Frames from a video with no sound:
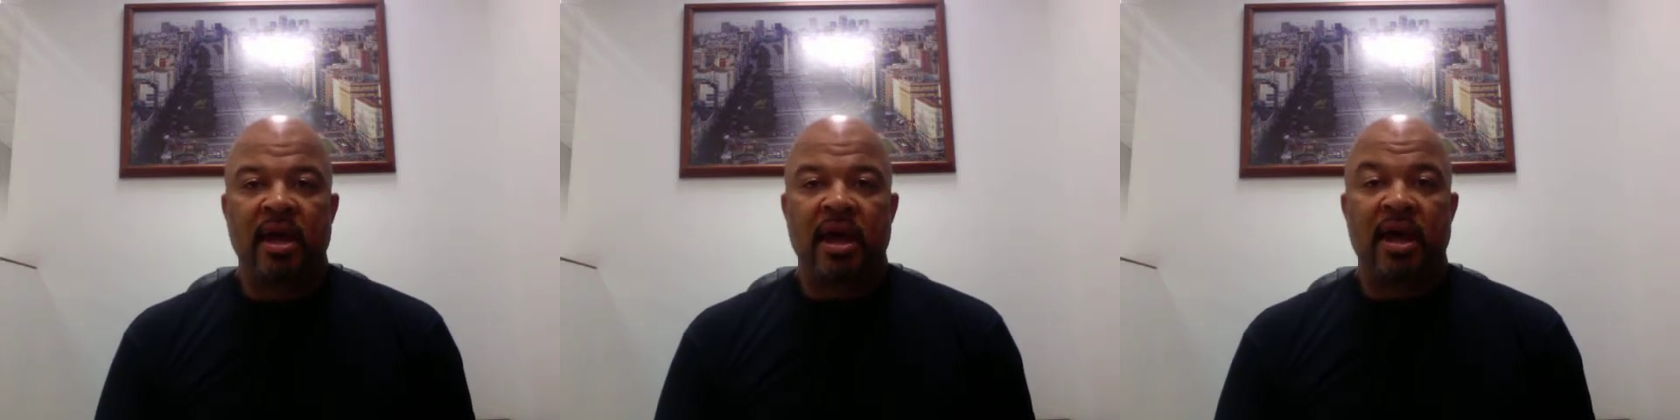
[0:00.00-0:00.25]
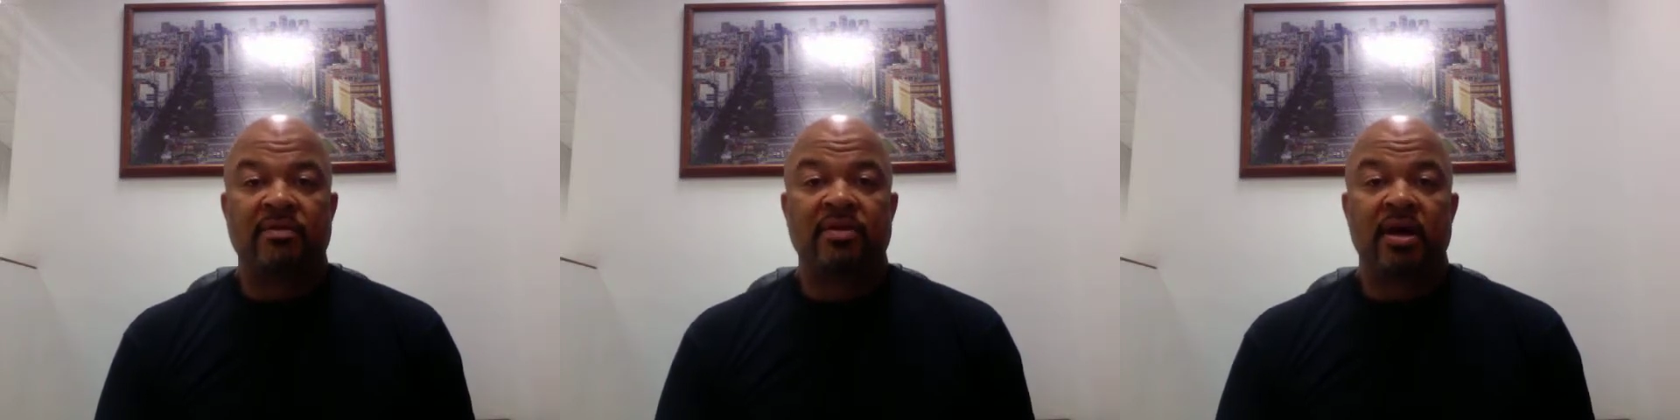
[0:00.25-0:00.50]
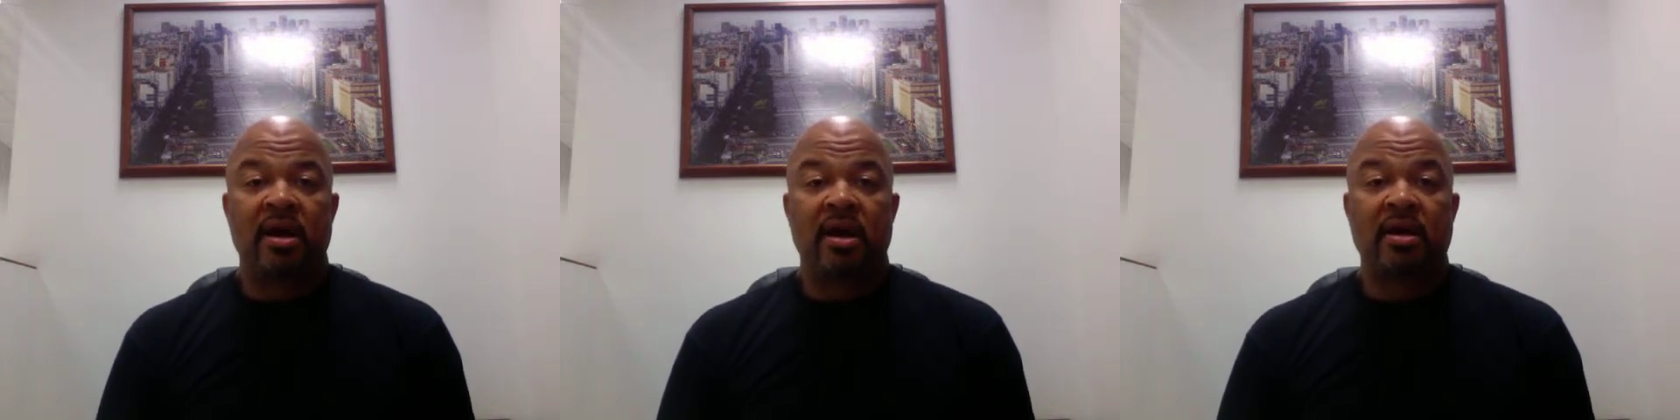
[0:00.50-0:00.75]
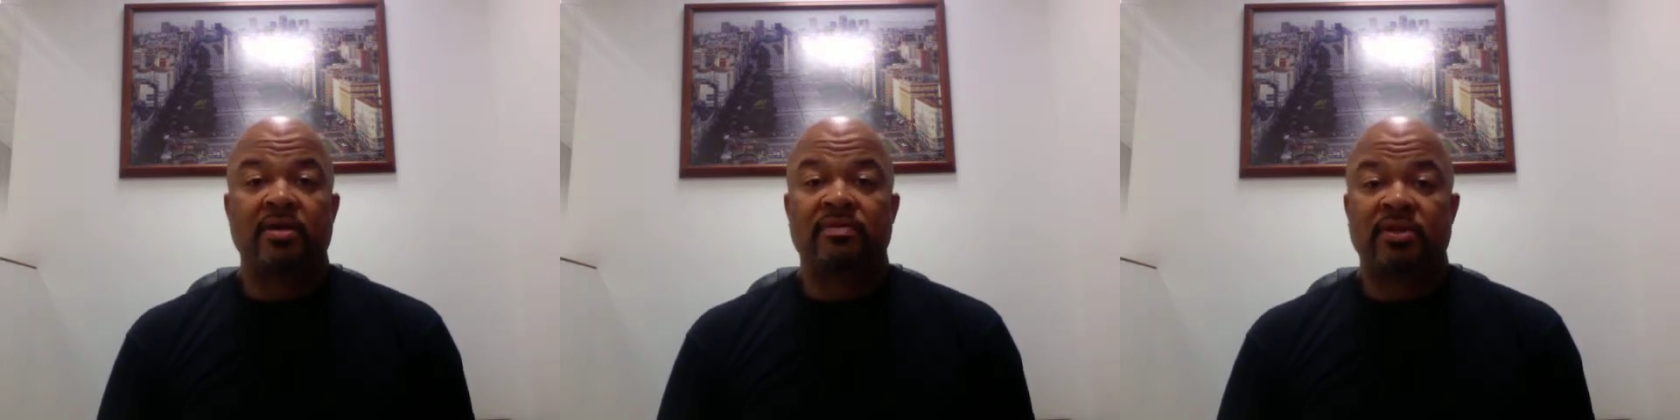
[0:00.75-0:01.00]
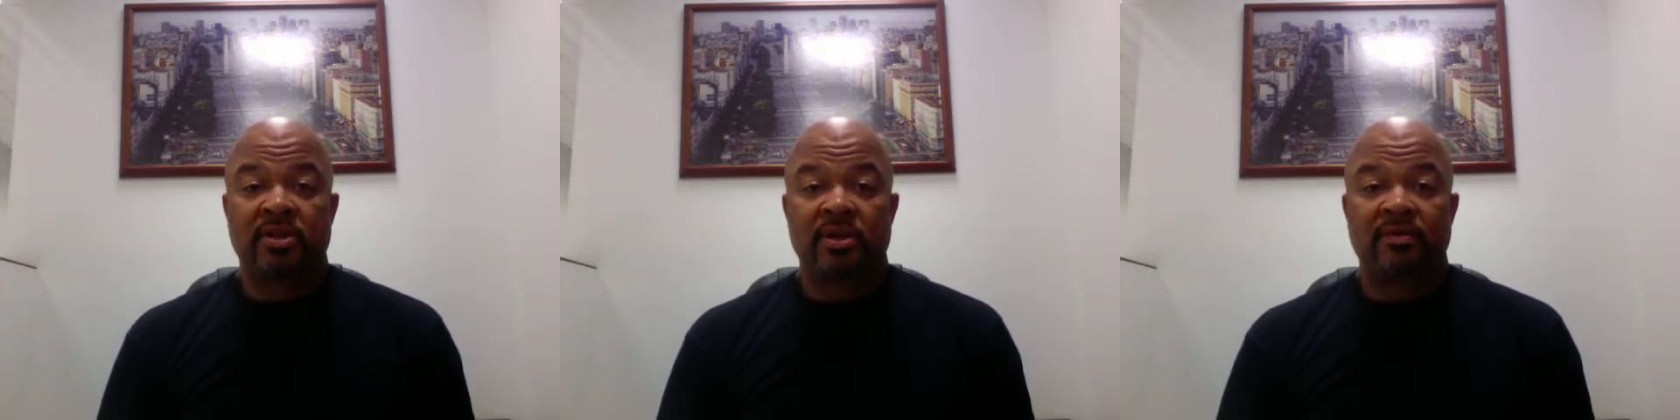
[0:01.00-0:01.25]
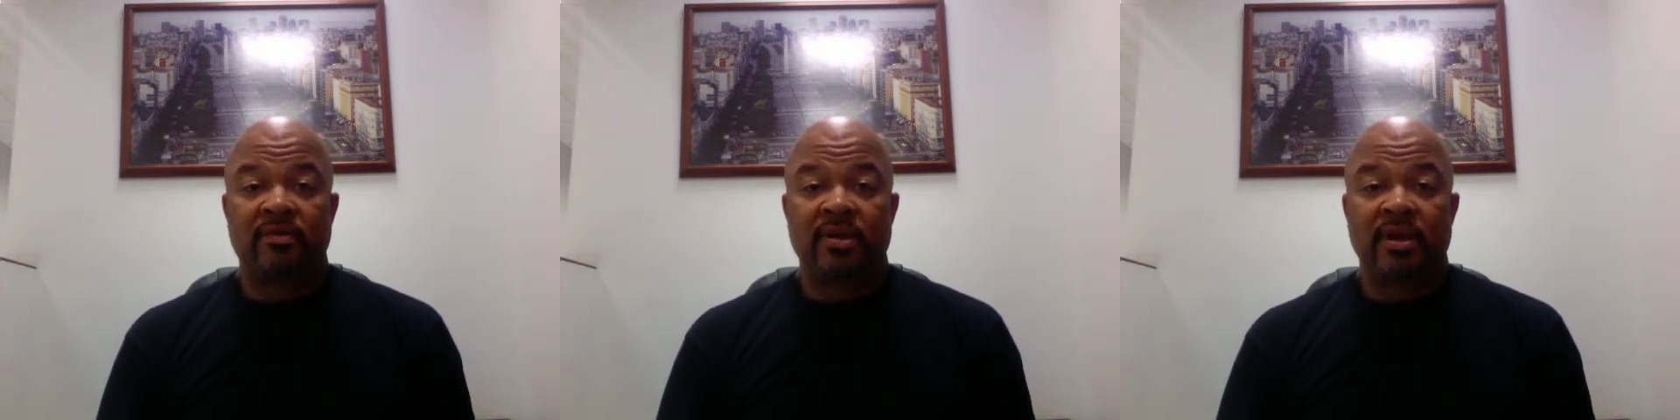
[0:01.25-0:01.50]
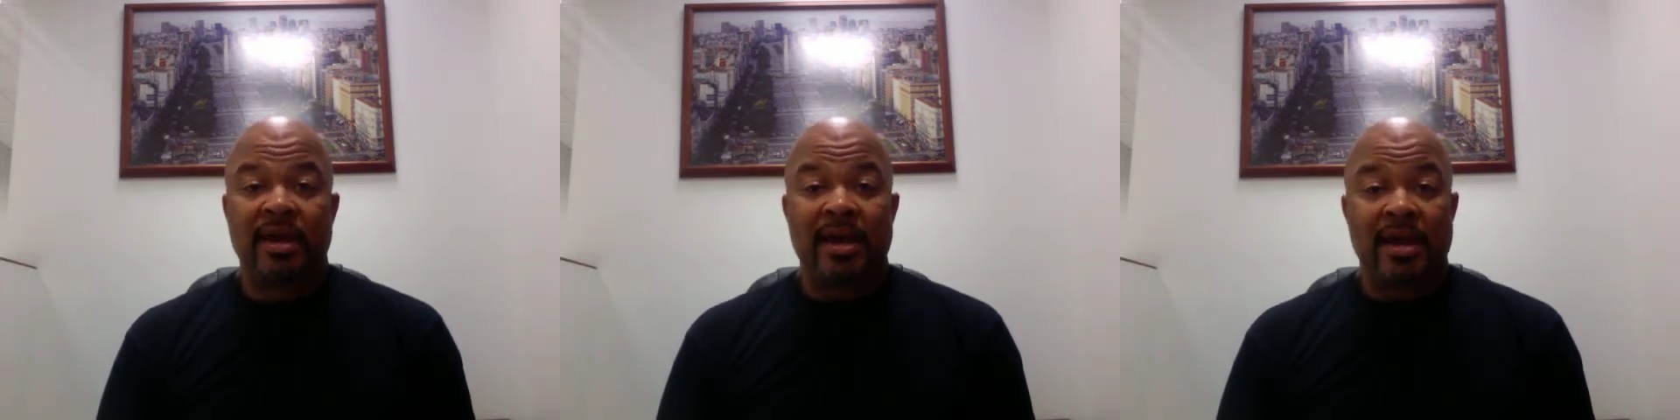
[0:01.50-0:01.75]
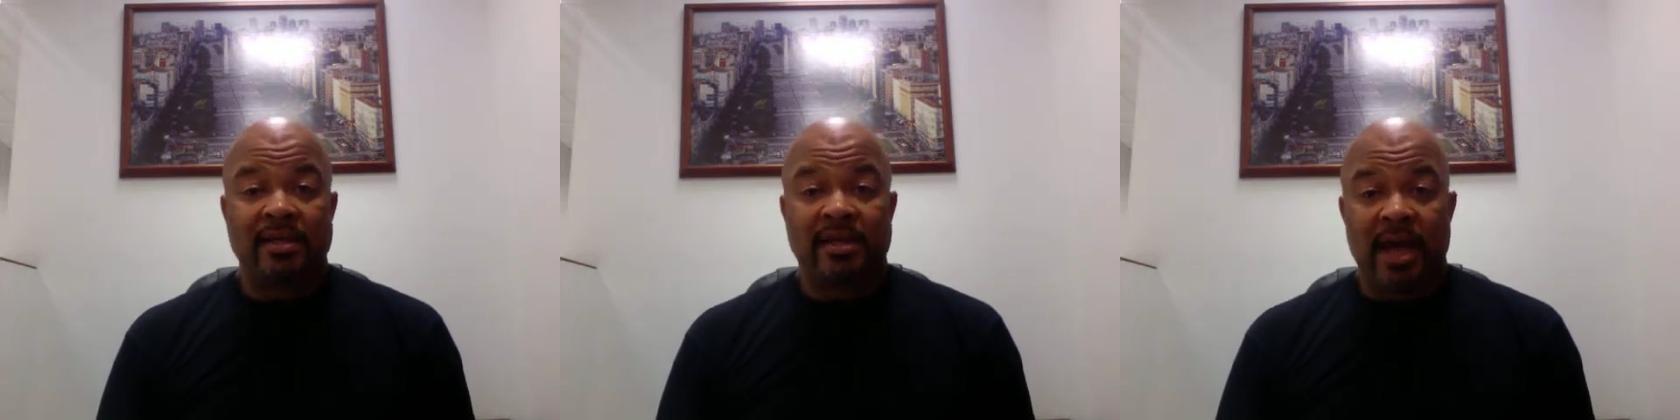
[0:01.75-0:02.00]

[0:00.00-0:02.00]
I have the honor of serving as